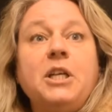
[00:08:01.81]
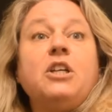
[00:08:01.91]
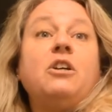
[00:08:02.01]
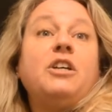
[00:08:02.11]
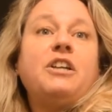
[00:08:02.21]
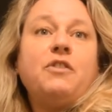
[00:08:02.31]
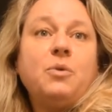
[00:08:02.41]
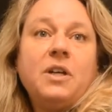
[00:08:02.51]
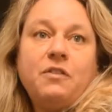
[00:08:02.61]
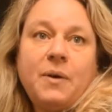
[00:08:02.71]
it could if
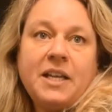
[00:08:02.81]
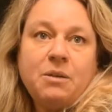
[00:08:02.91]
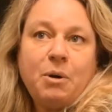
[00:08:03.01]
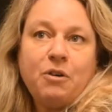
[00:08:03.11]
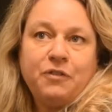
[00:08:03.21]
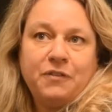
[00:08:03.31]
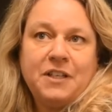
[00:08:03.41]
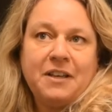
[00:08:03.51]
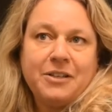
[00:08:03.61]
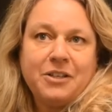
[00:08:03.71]
you if you had to borrow
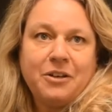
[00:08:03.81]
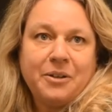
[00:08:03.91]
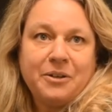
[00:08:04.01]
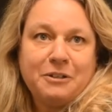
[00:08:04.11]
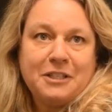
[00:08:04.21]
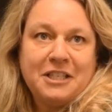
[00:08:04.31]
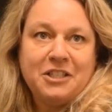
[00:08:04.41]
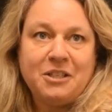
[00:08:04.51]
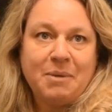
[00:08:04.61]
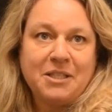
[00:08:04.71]
fifty thousand dollars each
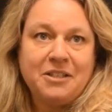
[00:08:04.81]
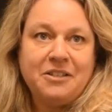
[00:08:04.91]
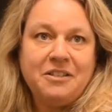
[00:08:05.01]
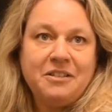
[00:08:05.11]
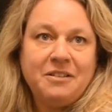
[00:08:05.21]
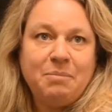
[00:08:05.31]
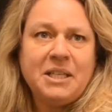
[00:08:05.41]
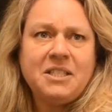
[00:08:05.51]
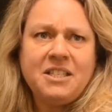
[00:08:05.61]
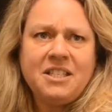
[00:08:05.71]
semester
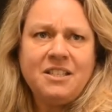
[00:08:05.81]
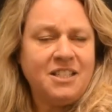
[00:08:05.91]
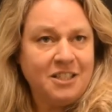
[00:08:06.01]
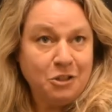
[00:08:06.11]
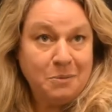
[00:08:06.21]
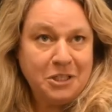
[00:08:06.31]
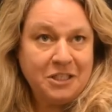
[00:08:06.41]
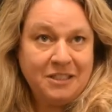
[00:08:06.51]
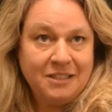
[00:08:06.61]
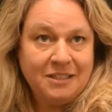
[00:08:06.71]
because isn't is
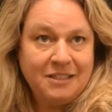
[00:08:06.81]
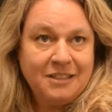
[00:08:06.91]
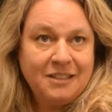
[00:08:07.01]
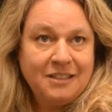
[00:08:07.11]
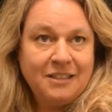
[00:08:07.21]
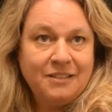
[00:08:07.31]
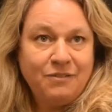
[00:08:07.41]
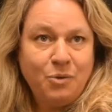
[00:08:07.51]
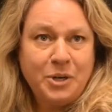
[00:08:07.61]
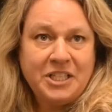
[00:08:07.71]
tuition
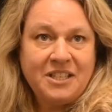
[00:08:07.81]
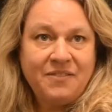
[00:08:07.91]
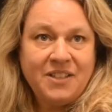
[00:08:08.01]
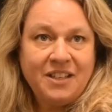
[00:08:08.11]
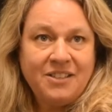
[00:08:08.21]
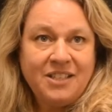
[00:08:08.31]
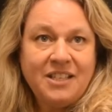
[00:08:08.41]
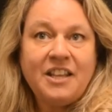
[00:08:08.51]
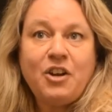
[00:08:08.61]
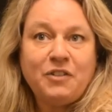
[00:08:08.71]

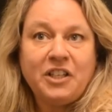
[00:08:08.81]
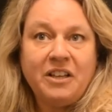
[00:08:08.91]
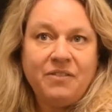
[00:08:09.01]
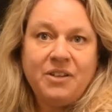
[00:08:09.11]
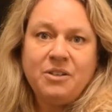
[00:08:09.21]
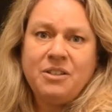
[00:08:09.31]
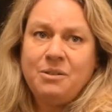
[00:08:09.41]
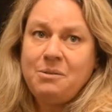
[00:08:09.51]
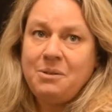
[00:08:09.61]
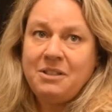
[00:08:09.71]
47,000, then you have to live here
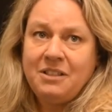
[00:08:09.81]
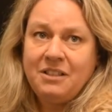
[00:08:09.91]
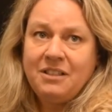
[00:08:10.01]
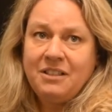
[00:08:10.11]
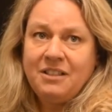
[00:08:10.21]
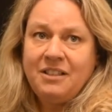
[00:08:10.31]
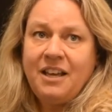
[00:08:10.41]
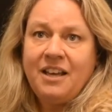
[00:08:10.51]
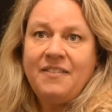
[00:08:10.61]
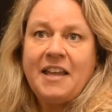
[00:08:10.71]
too.
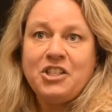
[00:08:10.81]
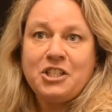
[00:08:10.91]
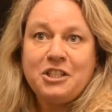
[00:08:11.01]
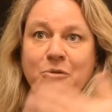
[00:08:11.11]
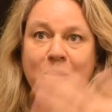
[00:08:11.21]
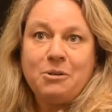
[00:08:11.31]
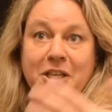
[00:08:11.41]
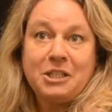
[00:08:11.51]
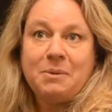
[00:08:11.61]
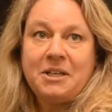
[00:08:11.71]
Yeah, and that just grows
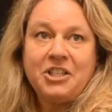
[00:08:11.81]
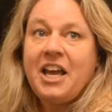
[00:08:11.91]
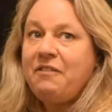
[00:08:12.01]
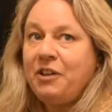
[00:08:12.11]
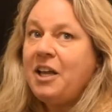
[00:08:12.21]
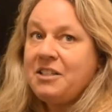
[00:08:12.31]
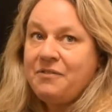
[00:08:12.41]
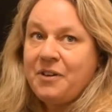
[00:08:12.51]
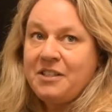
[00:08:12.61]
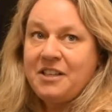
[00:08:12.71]
exponentially. I have lots
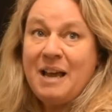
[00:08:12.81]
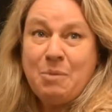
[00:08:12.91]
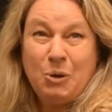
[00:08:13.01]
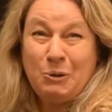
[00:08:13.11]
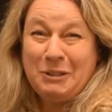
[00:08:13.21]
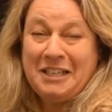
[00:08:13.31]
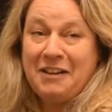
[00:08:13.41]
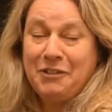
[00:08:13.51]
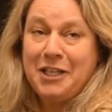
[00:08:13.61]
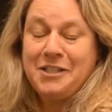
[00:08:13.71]
of friends, I'm old, and
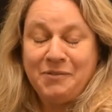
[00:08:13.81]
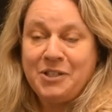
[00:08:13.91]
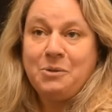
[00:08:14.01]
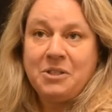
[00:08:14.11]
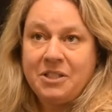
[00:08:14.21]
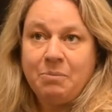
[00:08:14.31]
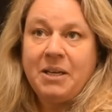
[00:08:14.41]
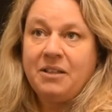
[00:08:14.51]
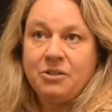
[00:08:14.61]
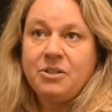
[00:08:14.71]
I have lots of friends who are still
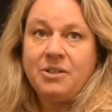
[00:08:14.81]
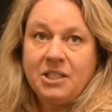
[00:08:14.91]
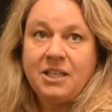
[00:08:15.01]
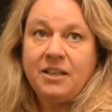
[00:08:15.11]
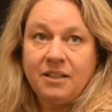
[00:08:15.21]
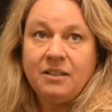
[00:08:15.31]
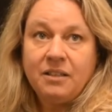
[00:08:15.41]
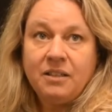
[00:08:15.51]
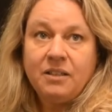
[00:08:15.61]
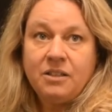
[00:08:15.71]
paying their student debt,
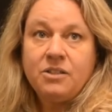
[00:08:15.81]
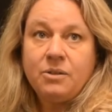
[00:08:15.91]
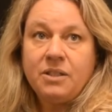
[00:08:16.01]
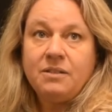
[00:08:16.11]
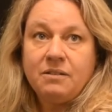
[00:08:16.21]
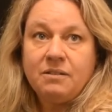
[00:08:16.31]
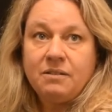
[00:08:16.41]
student